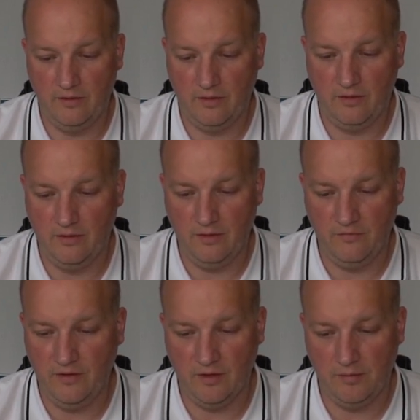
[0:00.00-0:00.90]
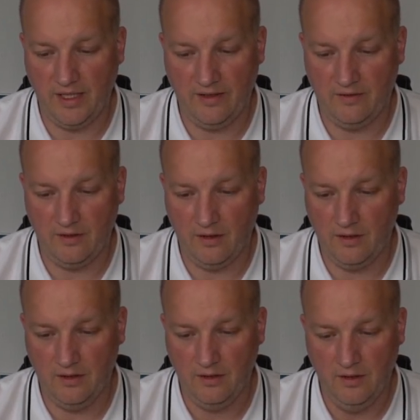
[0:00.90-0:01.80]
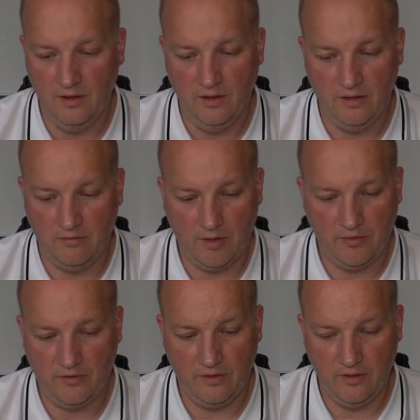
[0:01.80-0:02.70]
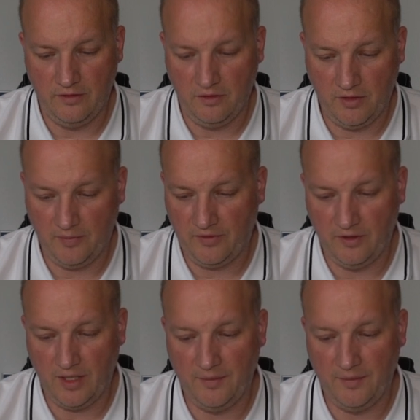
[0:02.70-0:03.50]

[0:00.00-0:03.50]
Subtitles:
You can feel the plastic on it, the rubber is good, the grip's good.